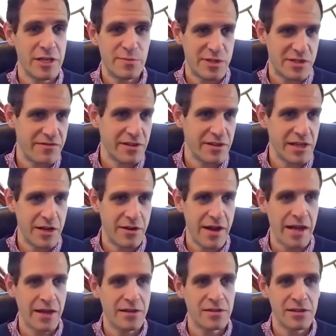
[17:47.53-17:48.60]
specifically,
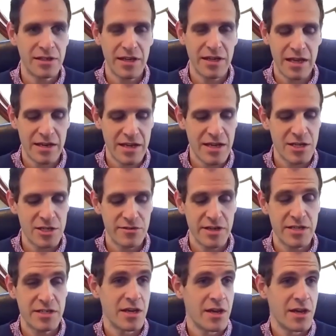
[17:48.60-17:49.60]
ankle and knee injuries